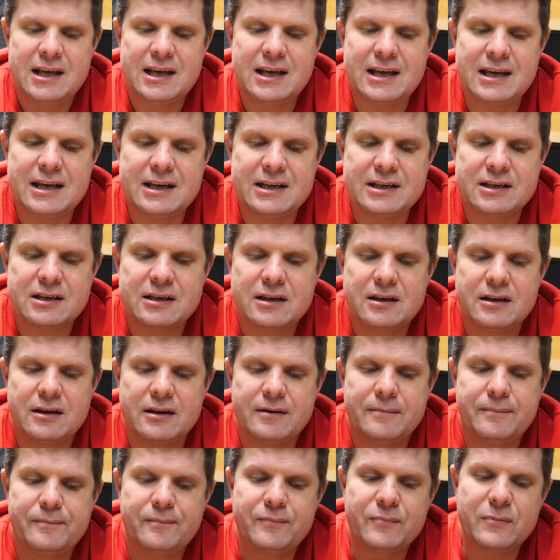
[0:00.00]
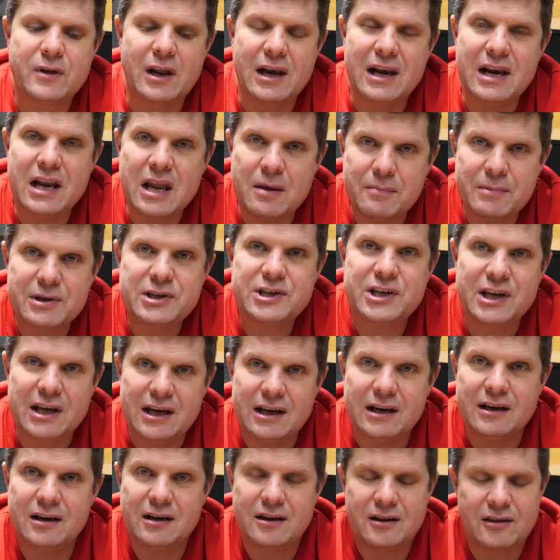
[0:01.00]
is
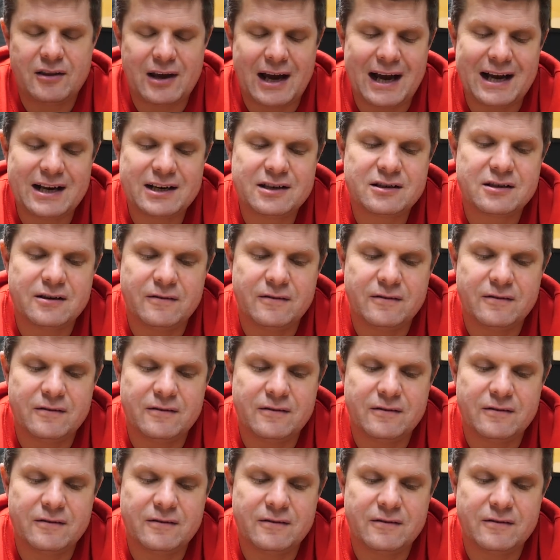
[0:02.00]
limiting that